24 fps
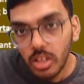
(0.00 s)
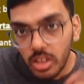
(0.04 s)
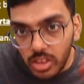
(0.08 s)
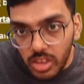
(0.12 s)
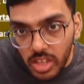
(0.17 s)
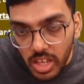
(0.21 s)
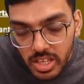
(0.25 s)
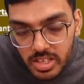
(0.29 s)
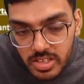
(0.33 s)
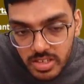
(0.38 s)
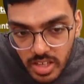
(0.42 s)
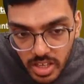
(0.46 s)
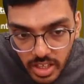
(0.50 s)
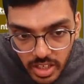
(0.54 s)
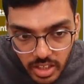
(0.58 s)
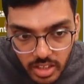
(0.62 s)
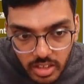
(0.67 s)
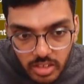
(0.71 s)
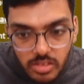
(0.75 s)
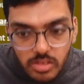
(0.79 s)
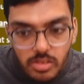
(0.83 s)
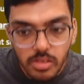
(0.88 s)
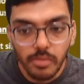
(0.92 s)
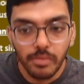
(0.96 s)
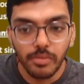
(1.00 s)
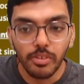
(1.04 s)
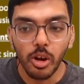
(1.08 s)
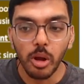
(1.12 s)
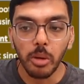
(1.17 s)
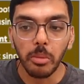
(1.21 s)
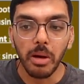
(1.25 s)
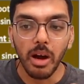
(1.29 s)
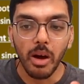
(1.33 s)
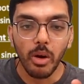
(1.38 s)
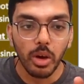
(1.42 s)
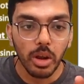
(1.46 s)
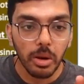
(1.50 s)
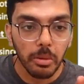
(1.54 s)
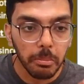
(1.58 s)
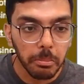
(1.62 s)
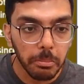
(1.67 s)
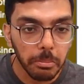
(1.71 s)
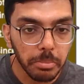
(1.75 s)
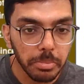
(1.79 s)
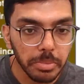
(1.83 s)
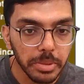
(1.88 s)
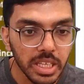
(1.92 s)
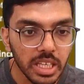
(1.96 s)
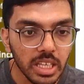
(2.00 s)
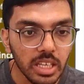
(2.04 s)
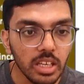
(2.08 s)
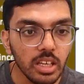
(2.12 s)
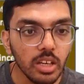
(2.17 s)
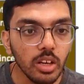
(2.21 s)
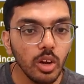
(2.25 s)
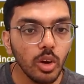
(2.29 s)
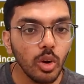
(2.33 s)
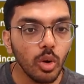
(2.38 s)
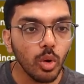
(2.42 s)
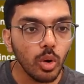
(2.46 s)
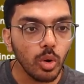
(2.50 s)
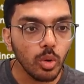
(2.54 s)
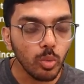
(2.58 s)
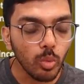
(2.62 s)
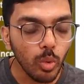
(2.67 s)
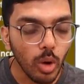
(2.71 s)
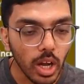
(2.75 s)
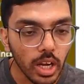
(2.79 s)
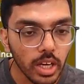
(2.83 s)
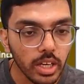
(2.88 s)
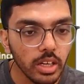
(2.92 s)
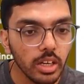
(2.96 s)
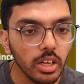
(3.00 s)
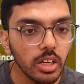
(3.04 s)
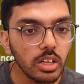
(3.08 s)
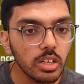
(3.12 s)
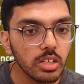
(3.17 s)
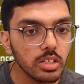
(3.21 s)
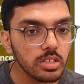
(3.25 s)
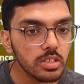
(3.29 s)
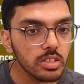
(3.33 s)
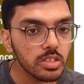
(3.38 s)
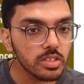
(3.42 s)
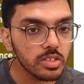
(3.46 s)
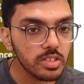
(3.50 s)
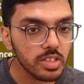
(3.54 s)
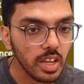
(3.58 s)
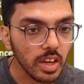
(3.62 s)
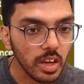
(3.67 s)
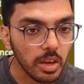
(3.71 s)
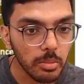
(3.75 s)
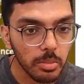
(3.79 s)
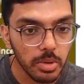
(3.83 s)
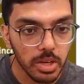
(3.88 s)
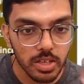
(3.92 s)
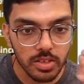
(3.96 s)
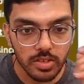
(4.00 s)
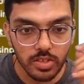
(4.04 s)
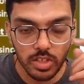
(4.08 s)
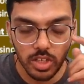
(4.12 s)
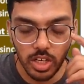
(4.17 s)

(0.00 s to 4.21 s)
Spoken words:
This is from our P1 syllabus.